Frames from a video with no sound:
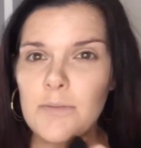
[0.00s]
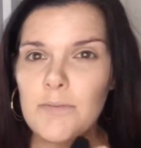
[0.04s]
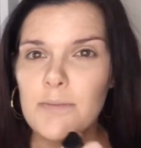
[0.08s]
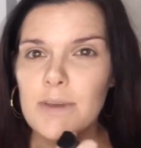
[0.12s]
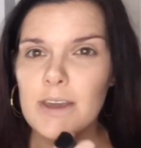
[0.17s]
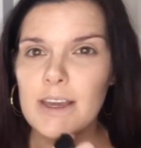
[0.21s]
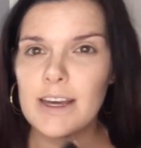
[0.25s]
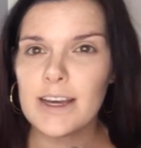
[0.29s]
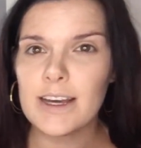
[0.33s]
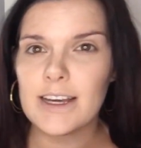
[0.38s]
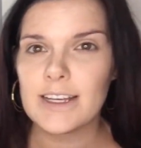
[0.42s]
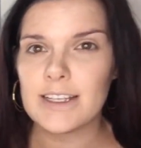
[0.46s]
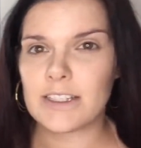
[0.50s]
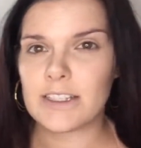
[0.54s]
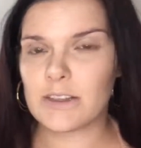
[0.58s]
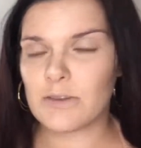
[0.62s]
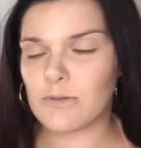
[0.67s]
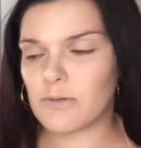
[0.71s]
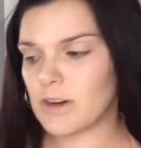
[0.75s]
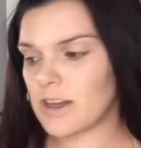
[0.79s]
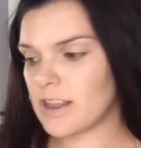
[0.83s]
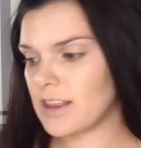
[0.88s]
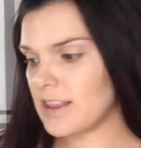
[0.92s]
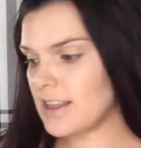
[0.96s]
because
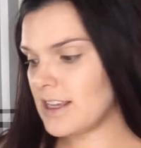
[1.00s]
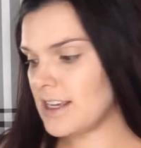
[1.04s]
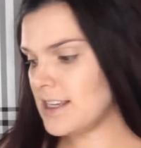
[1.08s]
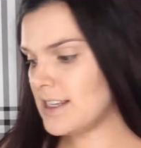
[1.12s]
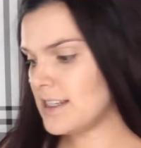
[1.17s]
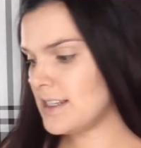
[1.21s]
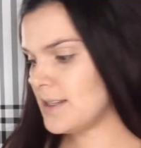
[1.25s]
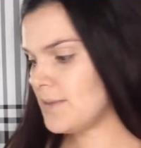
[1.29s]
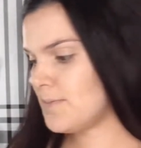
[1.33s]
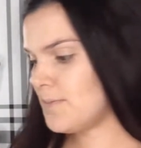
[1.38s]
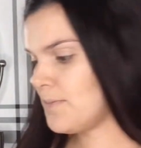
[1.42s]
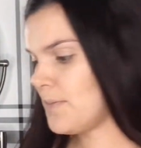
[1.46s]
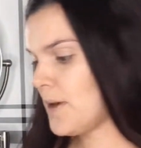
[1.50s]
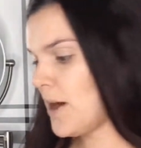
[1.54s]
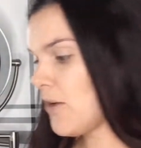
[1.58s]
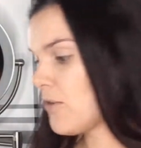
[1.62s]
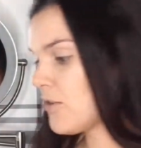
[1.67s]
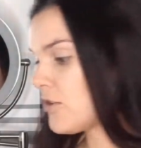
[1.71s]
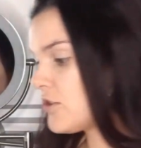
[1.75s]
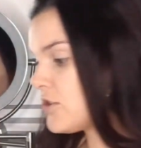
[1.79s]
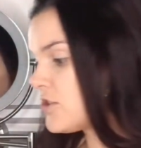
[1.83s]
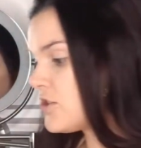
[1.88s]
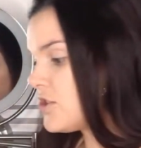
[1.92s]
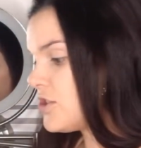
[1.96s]
what these
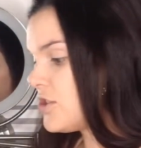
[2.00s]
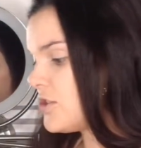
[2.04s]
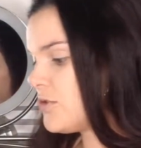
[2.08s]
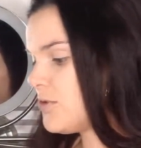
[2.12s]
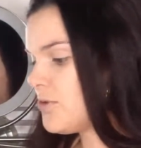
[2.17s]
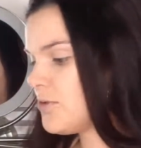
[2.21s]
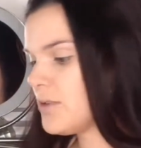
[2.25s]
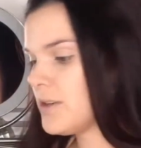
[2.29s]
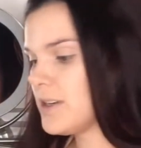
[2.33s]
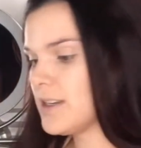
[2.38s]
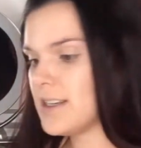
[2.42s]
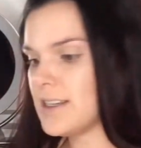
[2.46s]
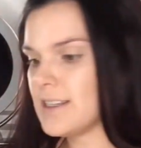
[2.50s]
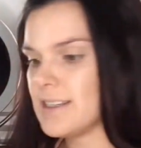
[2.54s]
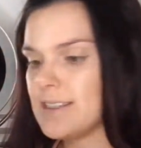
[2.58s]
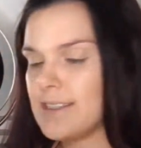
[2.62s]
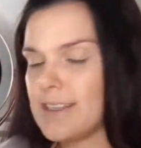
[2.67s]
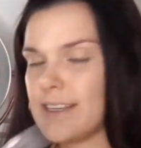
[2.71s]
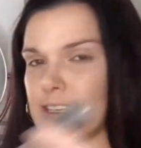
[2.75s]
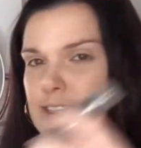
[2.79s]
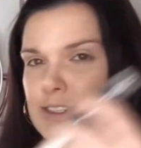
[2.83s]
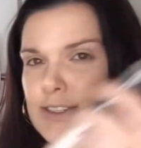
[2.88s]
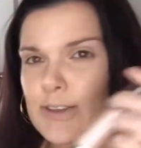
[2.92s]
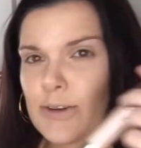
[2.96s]
powders do is
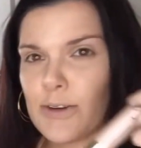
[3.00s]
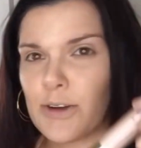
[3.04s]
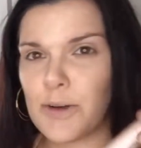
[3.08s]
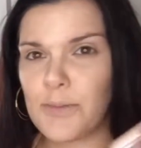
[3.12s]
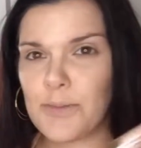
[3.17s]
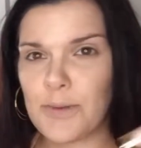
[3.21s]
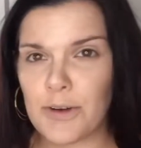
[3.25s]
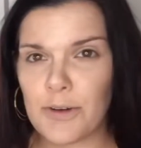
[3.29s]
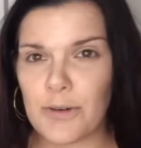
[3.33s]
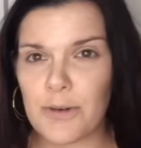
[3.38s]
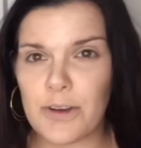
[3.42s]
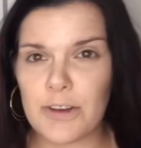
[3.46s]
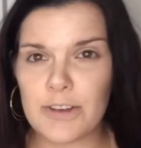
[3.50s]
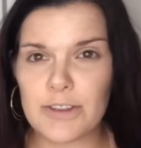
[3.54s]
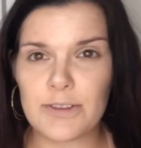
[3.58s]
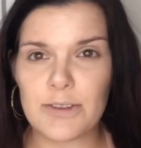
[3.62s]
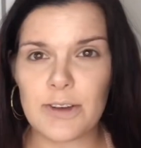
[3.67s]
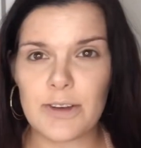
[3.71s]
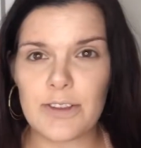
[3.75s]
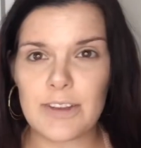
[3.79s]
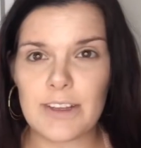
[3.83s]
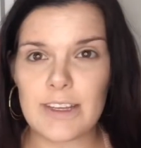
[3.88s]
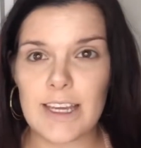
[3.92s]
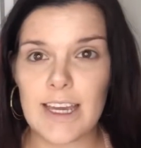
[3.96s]
they soak up your oils
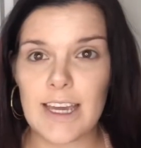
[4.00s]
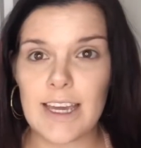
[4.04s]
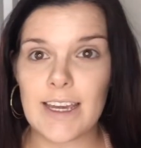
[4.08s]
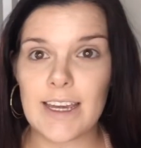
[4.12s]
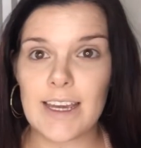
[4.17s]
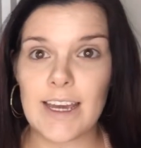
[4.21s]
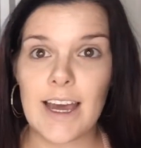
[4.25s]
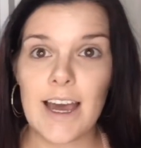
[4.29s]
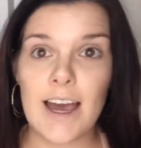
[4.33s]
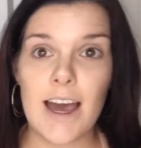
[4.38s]
throughout the day.